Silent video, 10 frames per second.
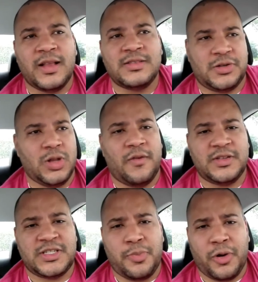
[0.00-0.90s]
Don't,
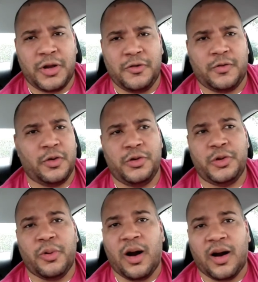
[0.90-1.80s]
you know, it can be
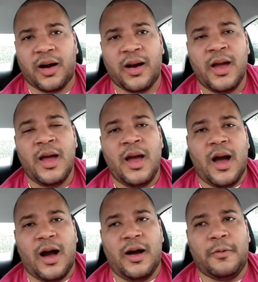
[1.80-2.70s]
exhausting
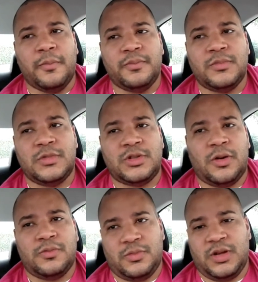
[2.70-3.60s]
trying to be the
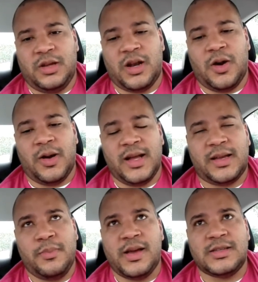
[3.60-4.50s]
person that you think other
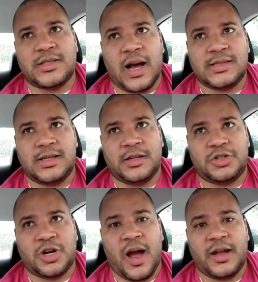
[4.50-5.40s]
people want you to be.
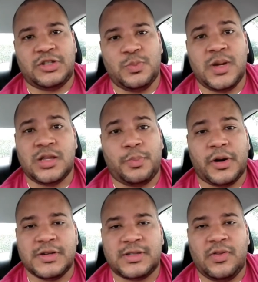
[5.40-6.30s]

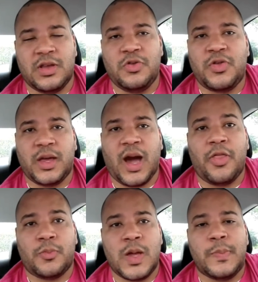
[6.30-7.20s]
So be
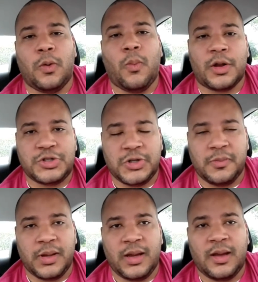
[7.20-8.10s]
yourself,
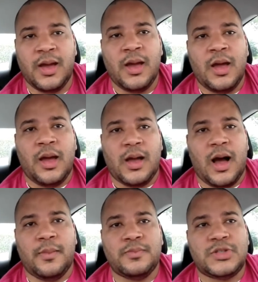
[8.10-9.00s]
be happy,
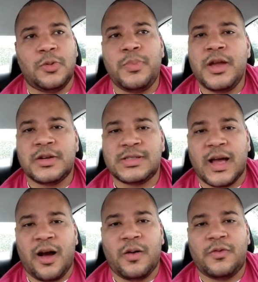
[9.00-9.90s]
and if you need
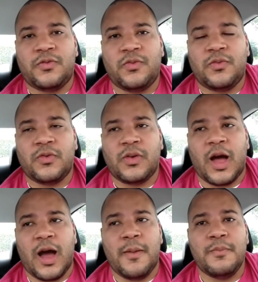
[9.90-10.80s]
help, get help.
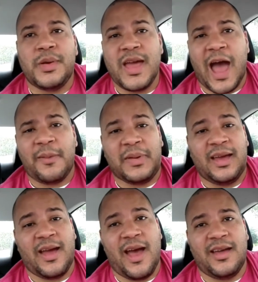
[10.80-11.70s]
And
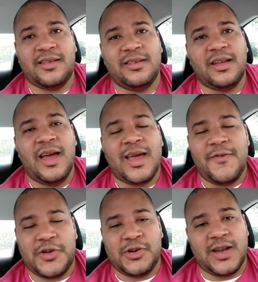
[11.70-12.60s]
don't kill yourself.